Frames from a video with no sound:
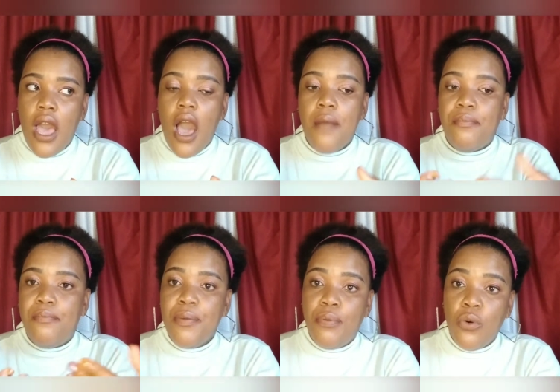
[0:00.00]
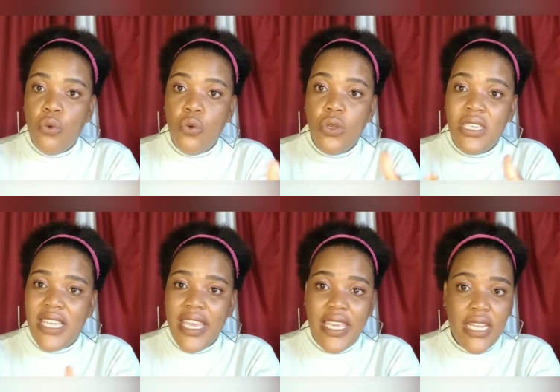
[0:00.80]
uh, people would
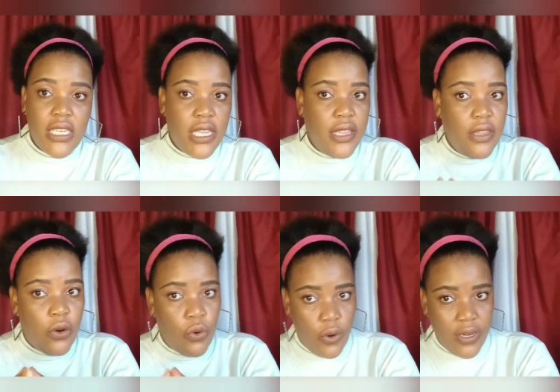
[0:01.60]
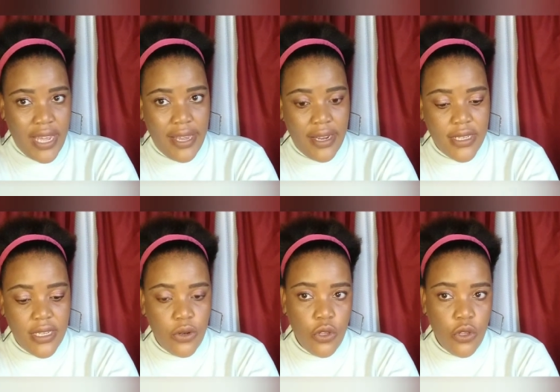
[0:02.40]
take it in the wrong direction.